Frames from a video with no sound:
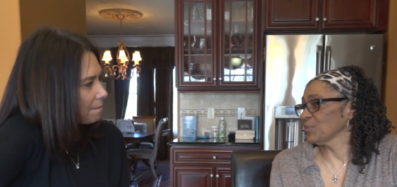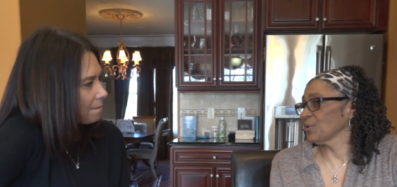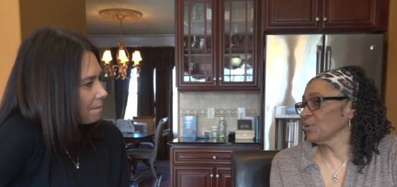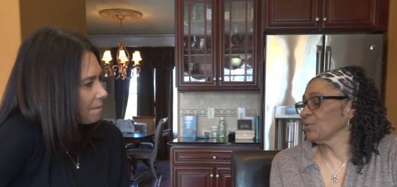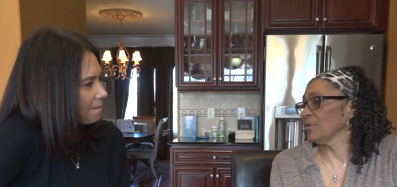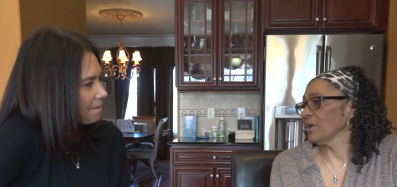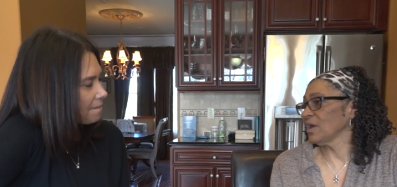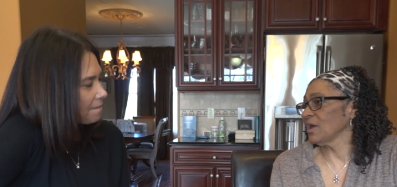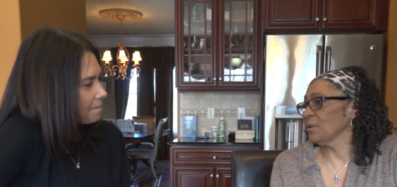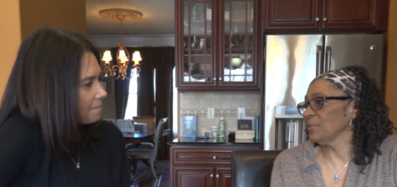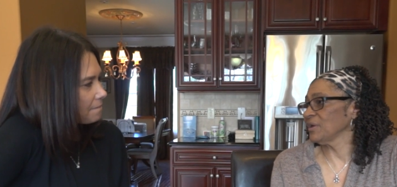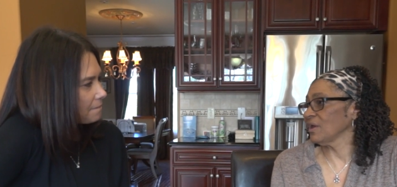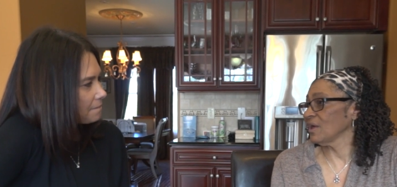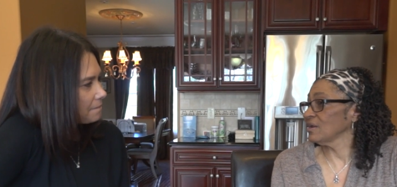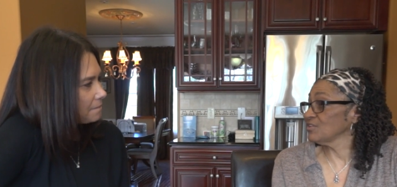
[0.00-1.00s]
Speaker 1: program
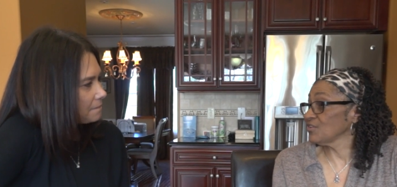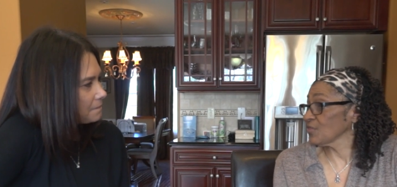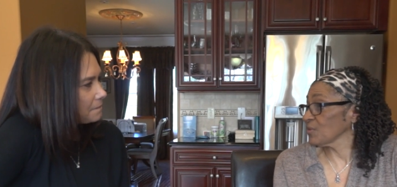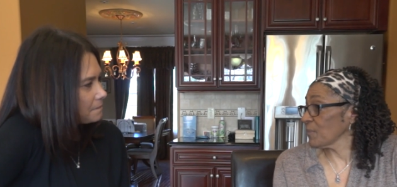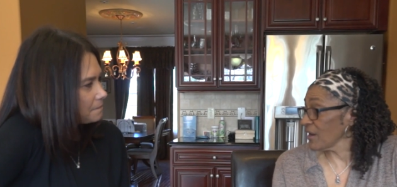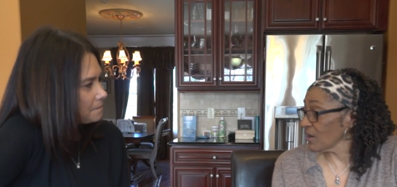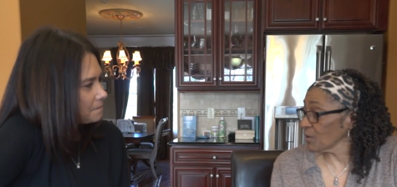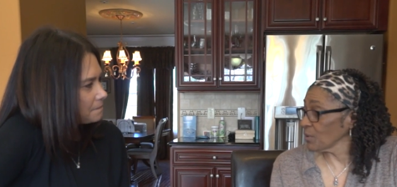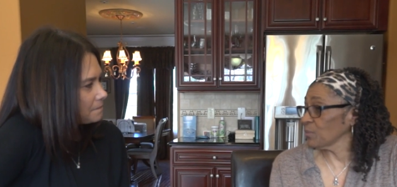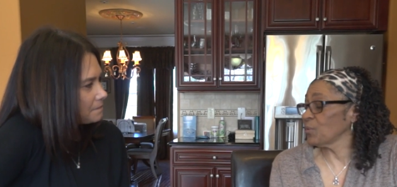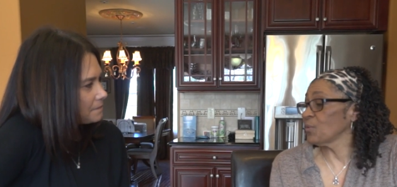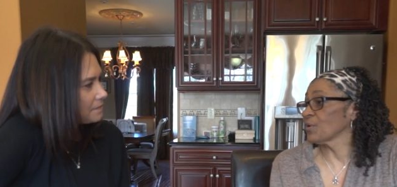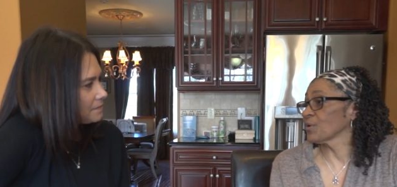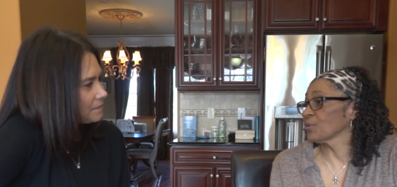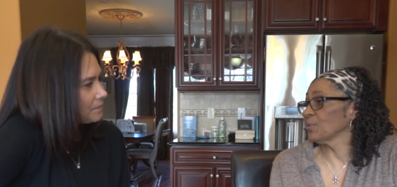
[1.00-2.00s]
and get into the parent
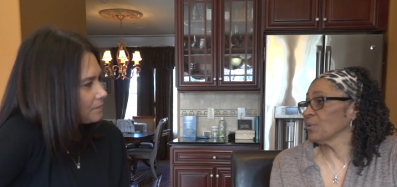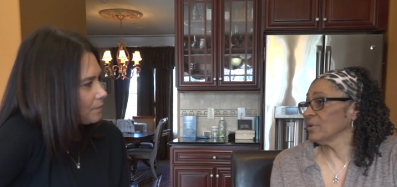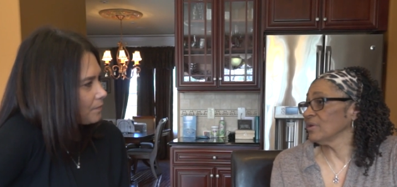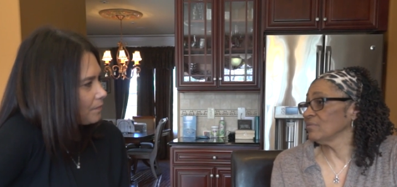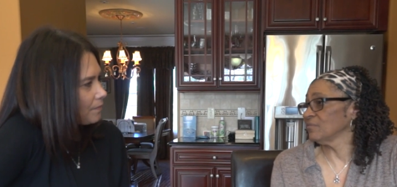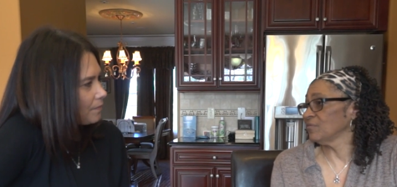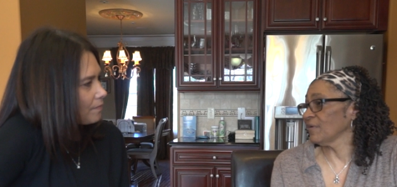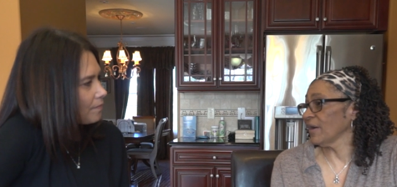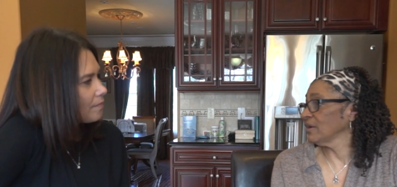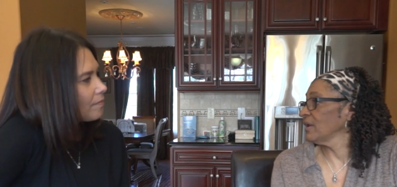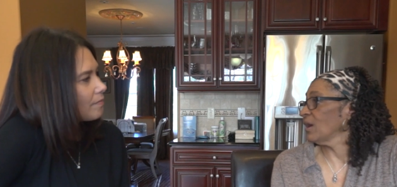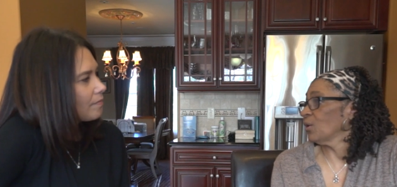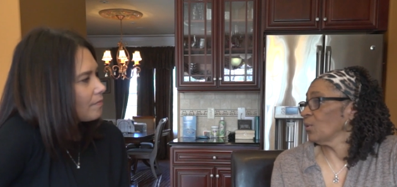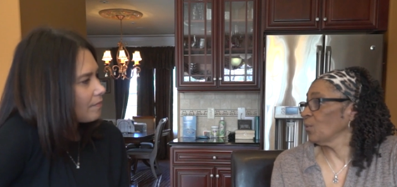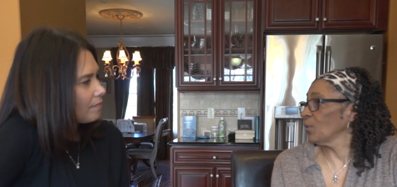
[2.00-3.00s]
portal and find
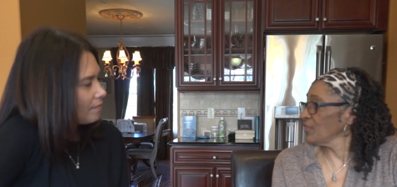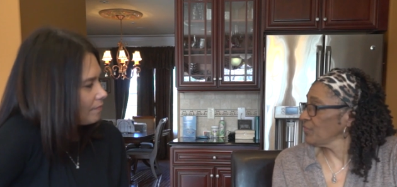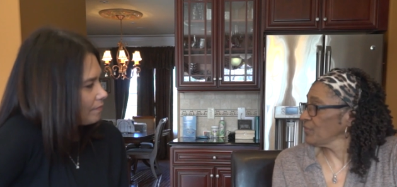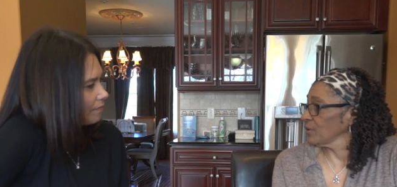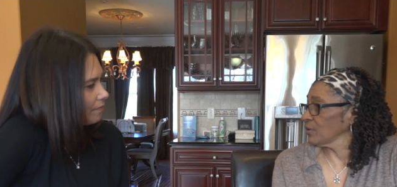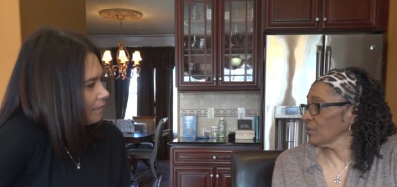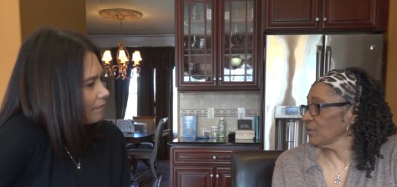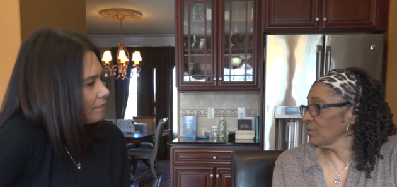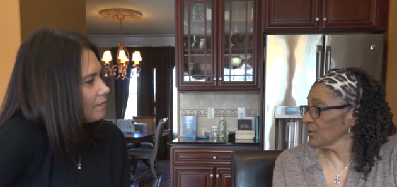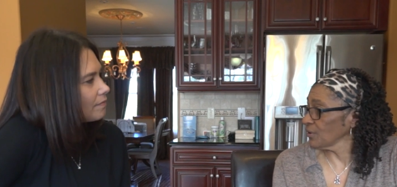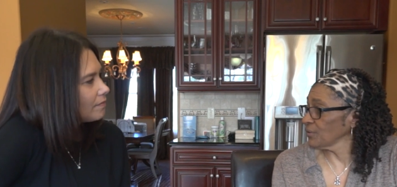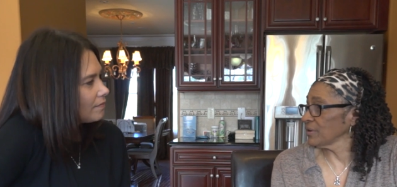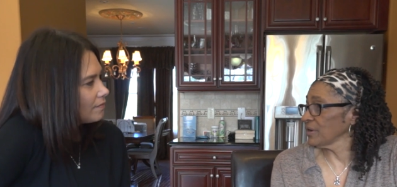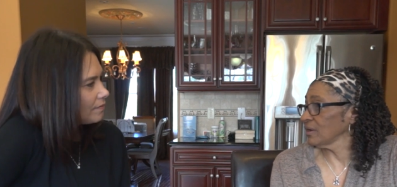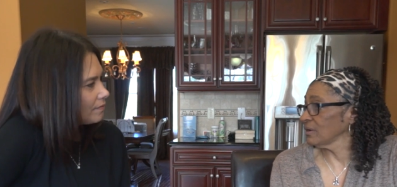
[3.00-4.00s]
out what their
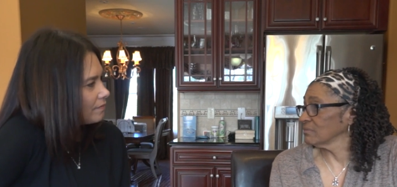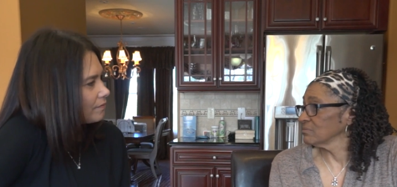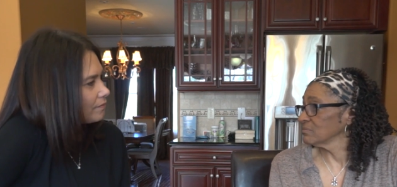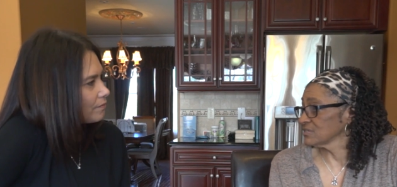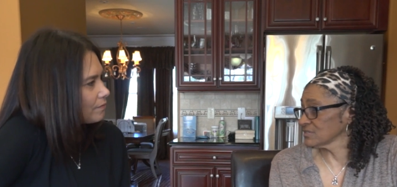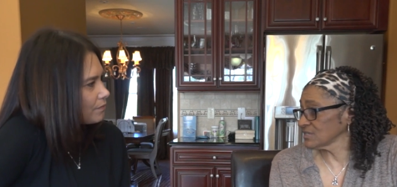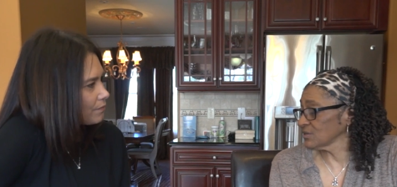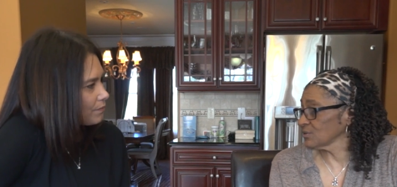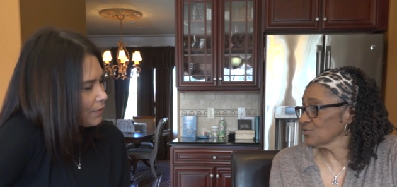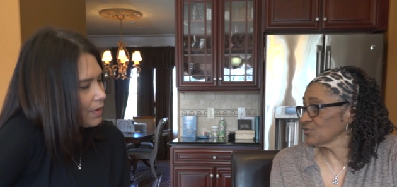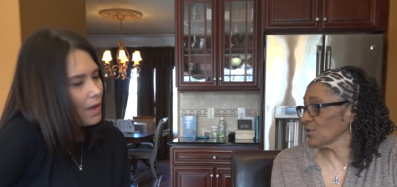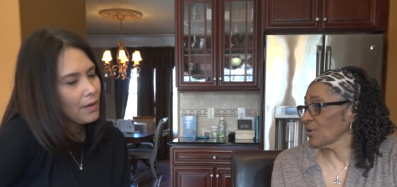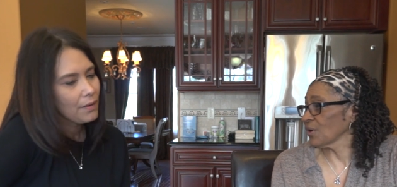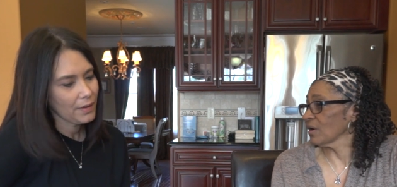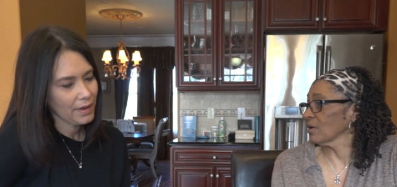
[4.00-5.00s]
learning
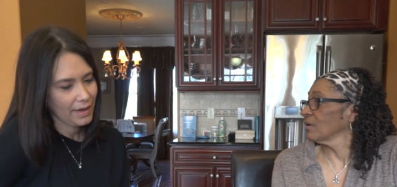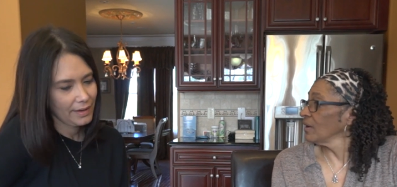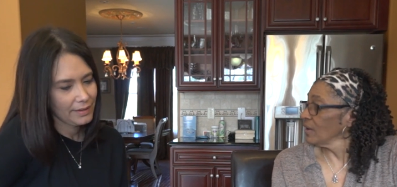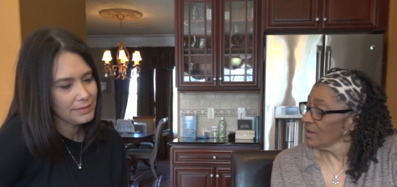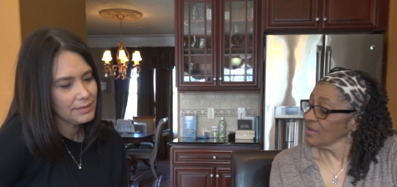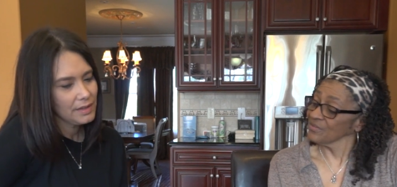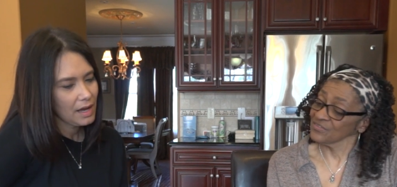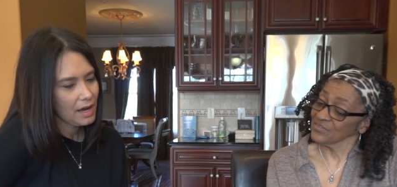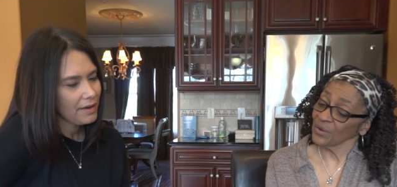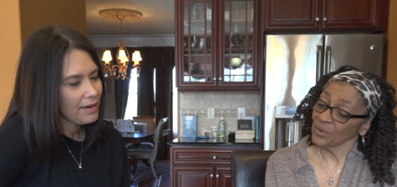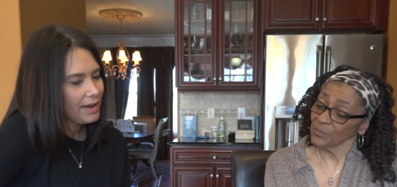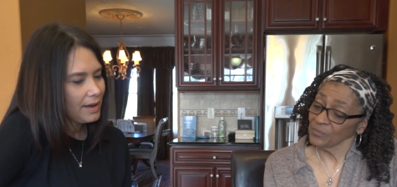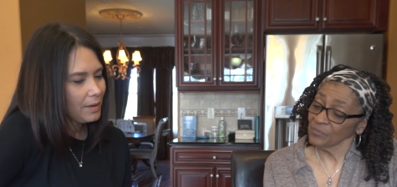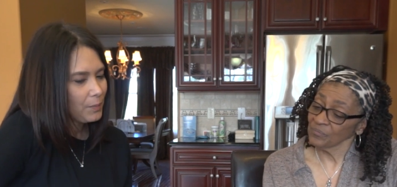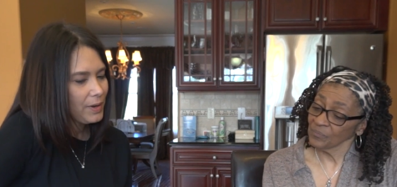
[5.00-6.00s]
skills are. Okay. So. All
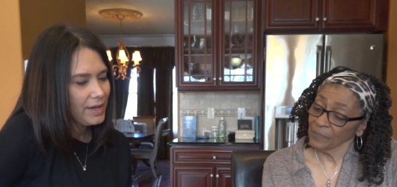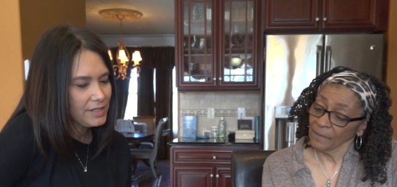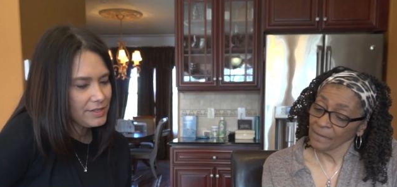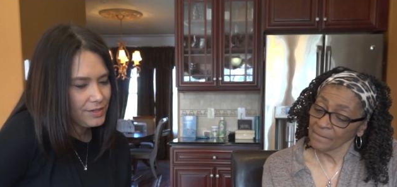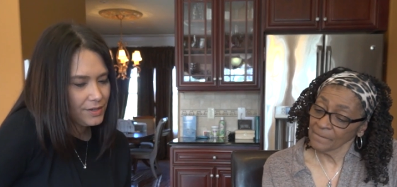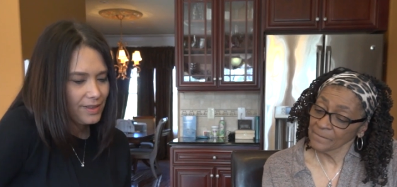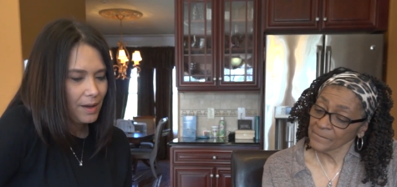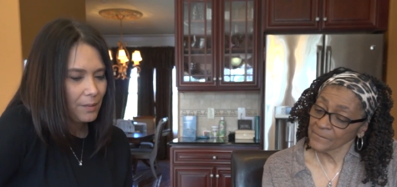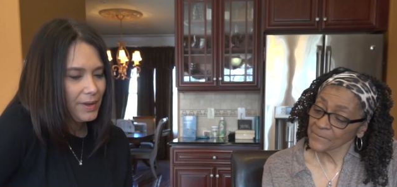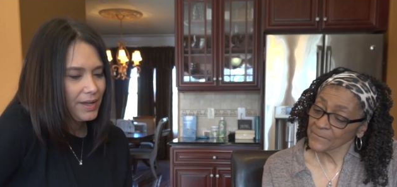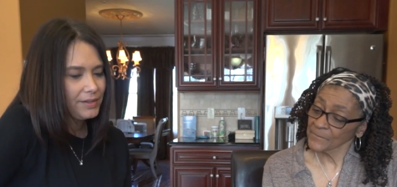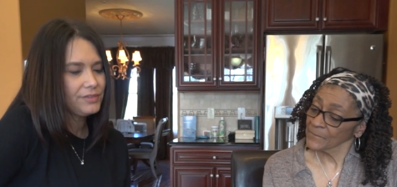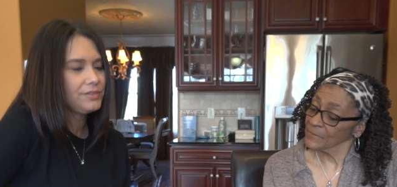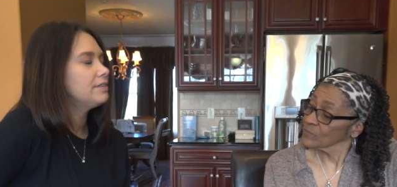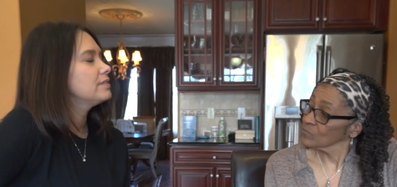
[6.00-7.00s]
right, and
Speaker 2: we can do that. We
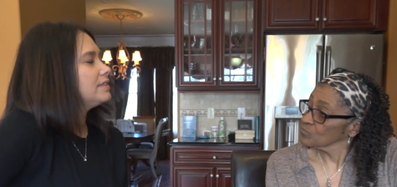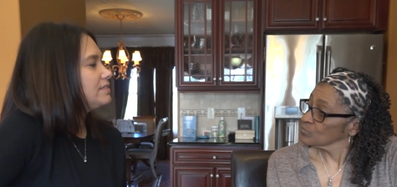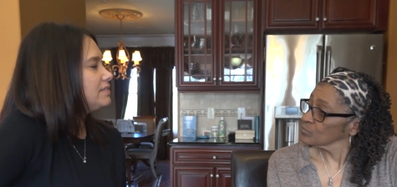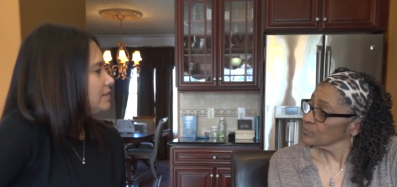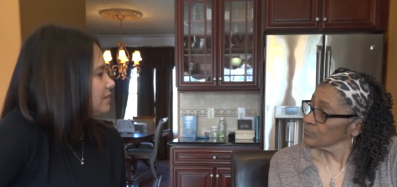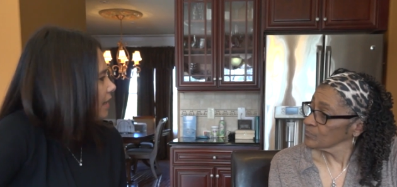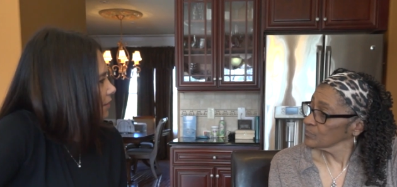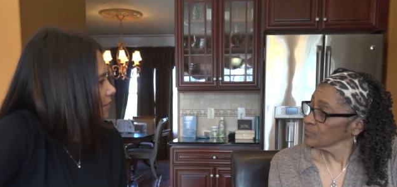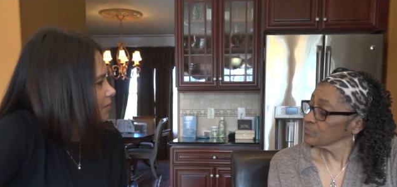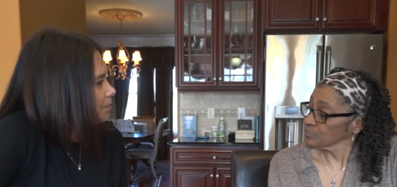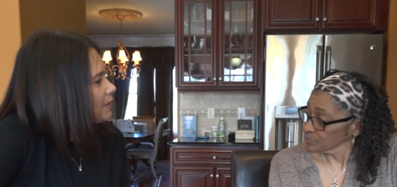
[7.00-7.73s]
can certainly sit down and